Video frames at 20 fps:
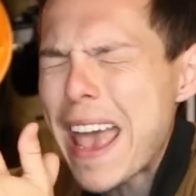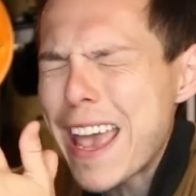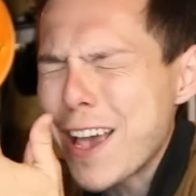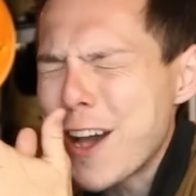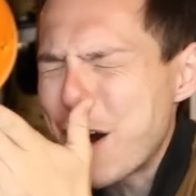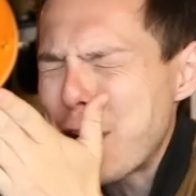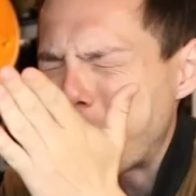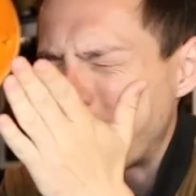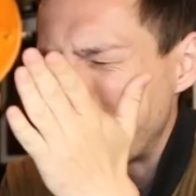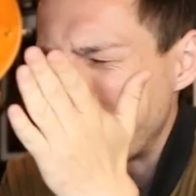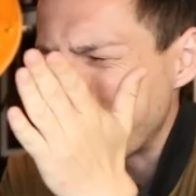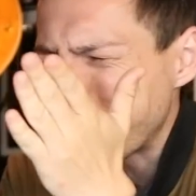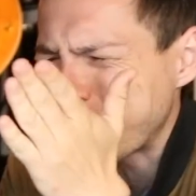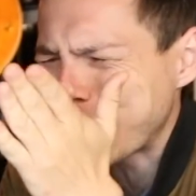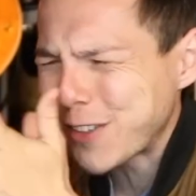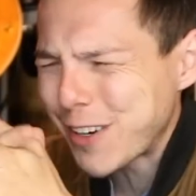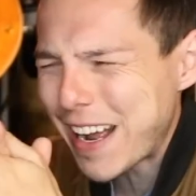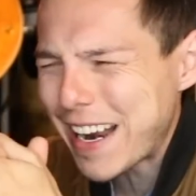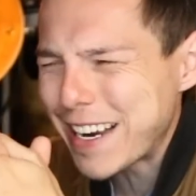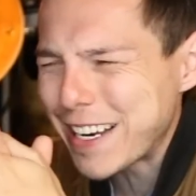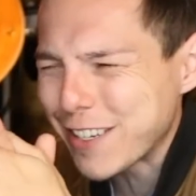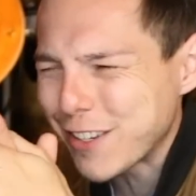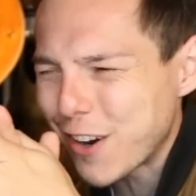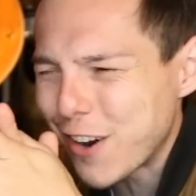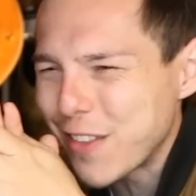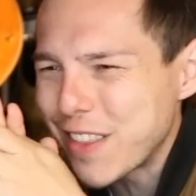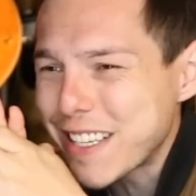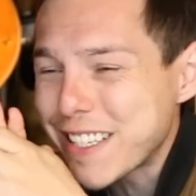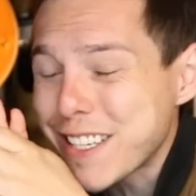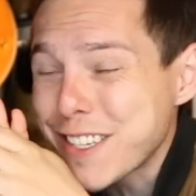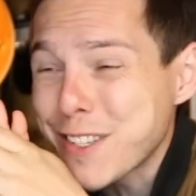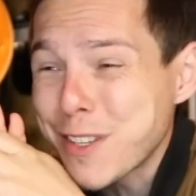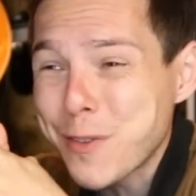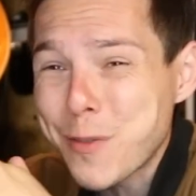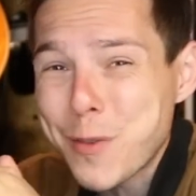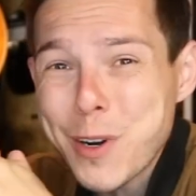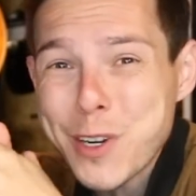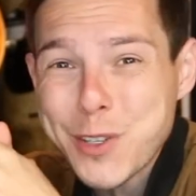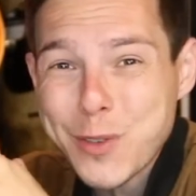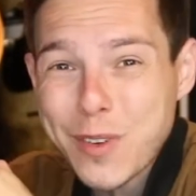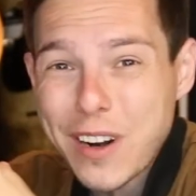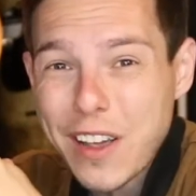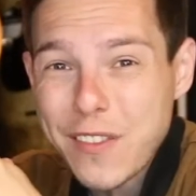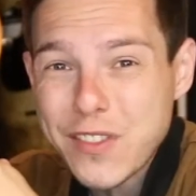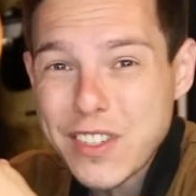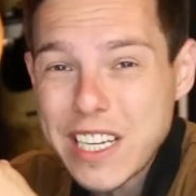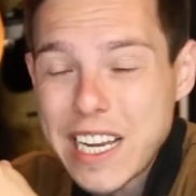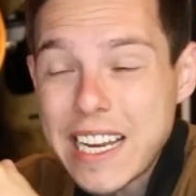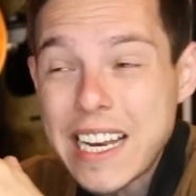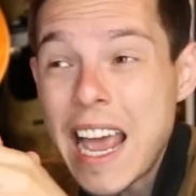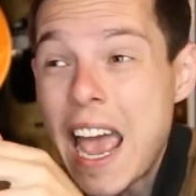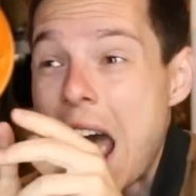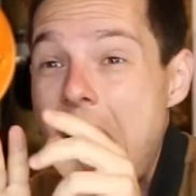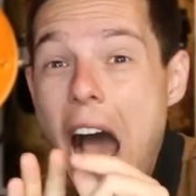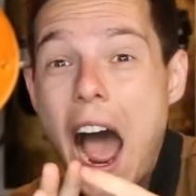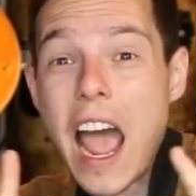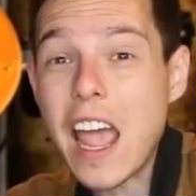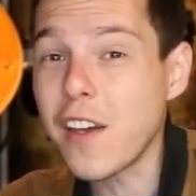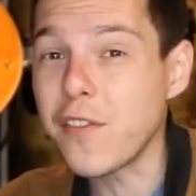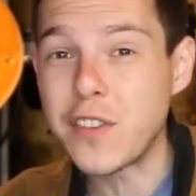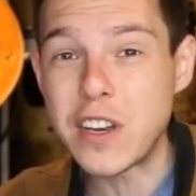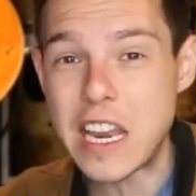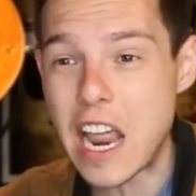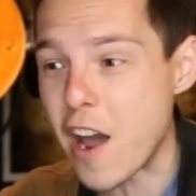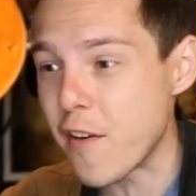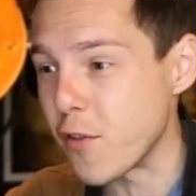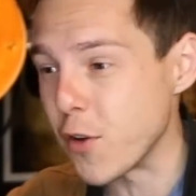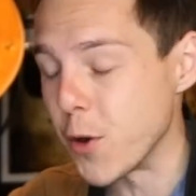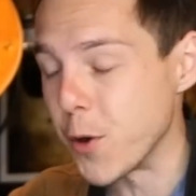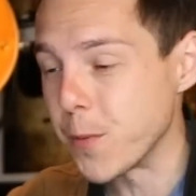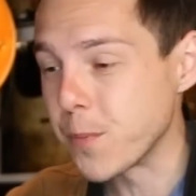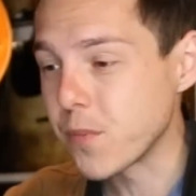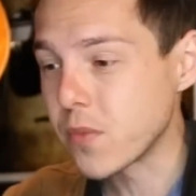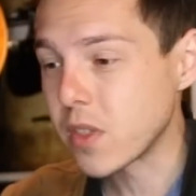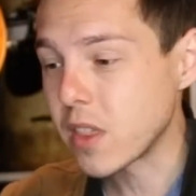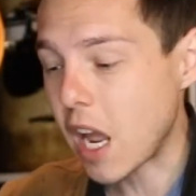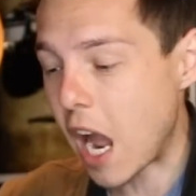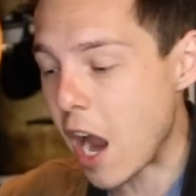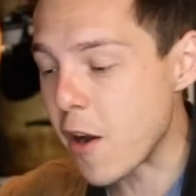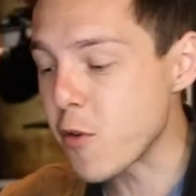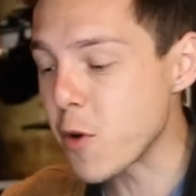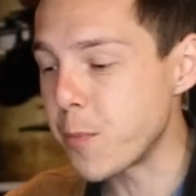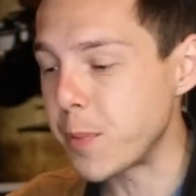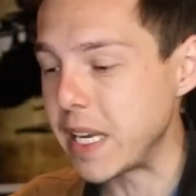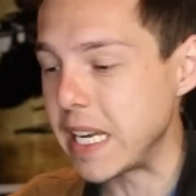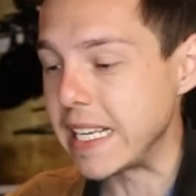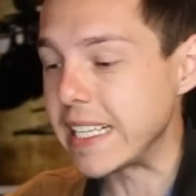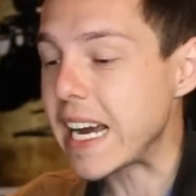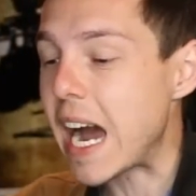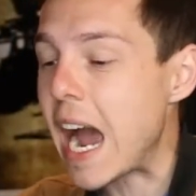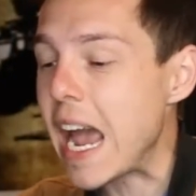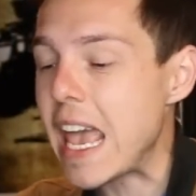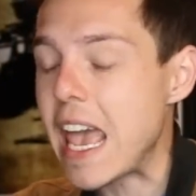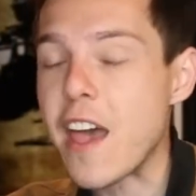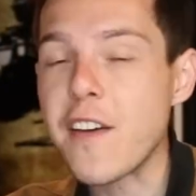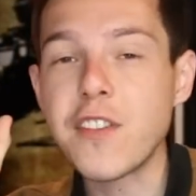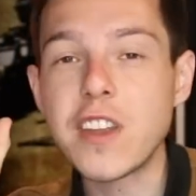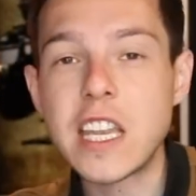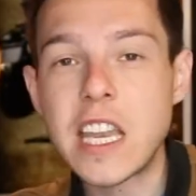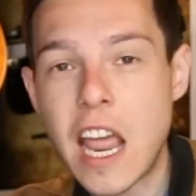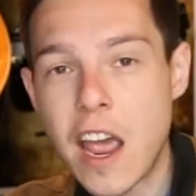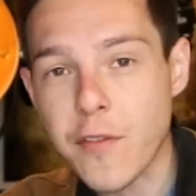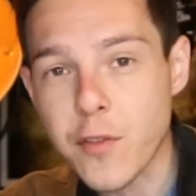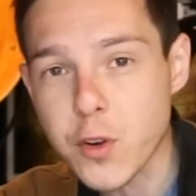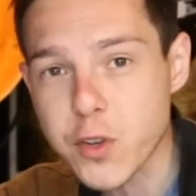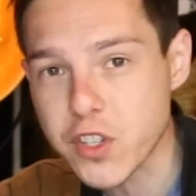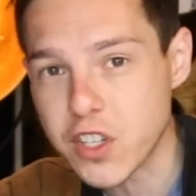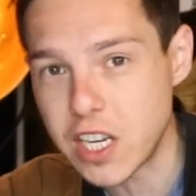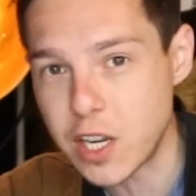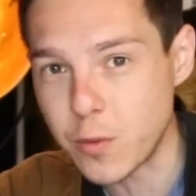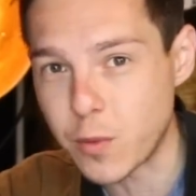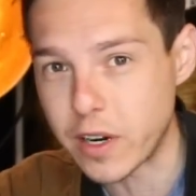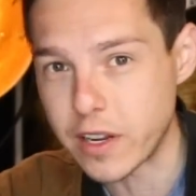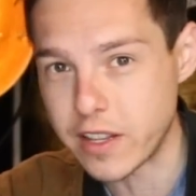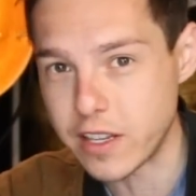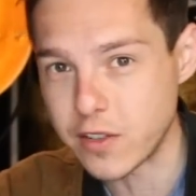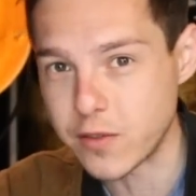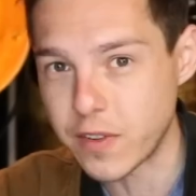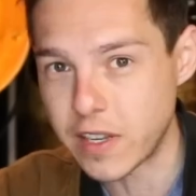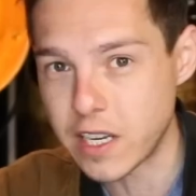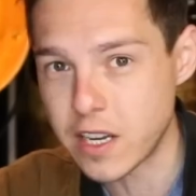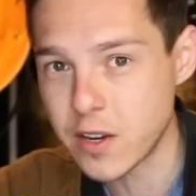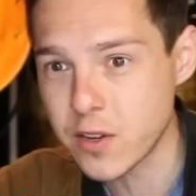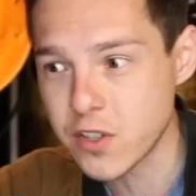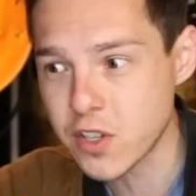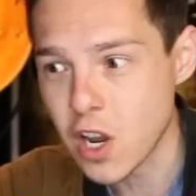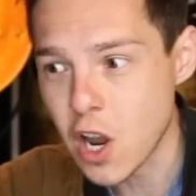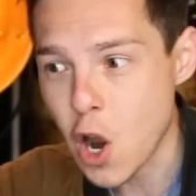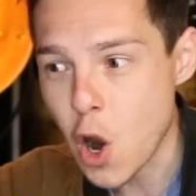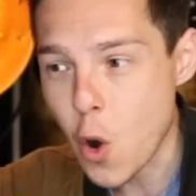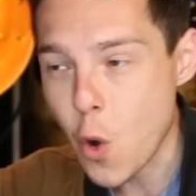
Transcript: pay off your credit card. This is the worst one I've seen. I have never, I repeat, I have never seen one of these videos